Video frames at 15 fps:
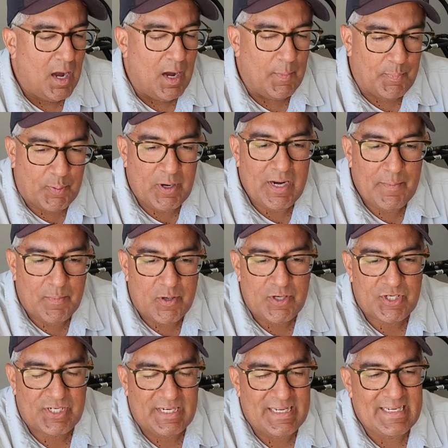A
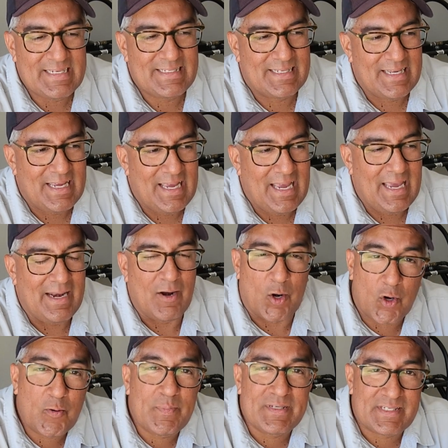pre-emergent is an
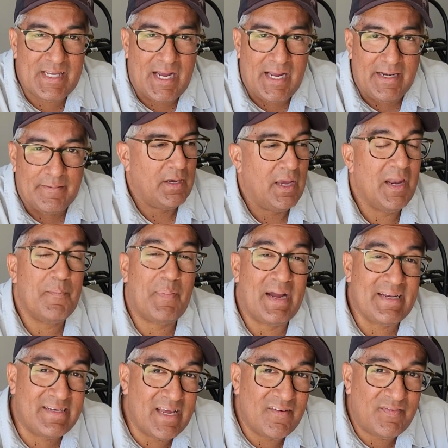herbicide, and by
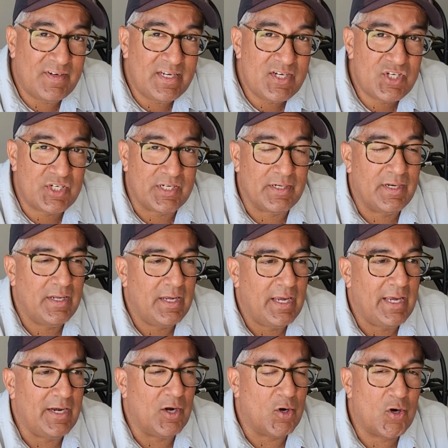definition,
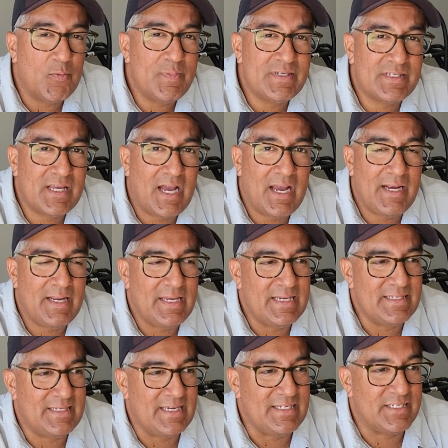an herbicide
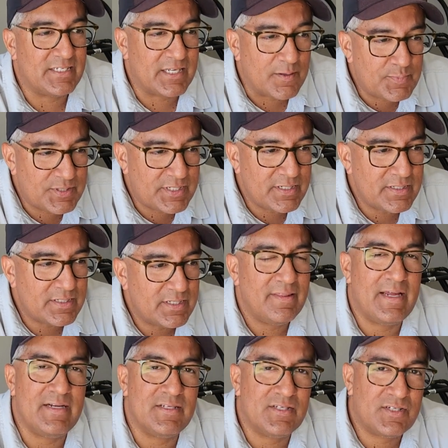is a substance that is